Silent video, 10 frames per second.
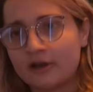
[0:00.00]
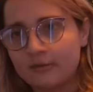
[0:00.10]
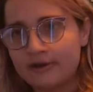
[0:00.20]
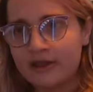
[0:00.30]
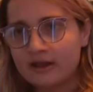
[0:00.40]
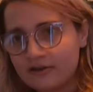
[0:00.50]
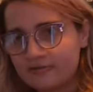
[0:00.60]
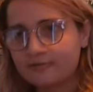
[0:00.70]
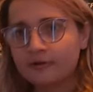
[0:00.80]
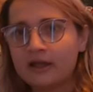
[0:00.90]
But yeah,
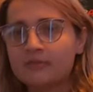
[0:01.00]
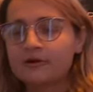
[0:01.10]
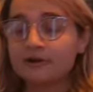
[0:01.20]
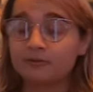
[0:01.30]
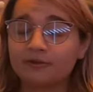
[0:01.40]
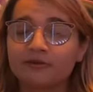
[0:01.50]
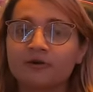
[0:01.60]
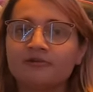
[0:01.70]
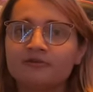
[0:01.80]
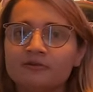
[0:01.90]
I've collaborated with
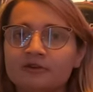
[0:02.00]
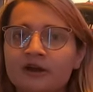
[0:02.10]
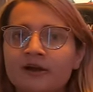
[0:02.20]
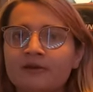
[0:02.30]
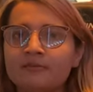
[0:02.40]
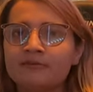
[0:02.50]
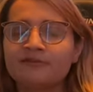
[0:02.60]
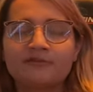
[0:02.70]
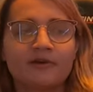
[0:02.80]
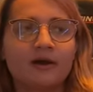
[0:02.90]
her a few times.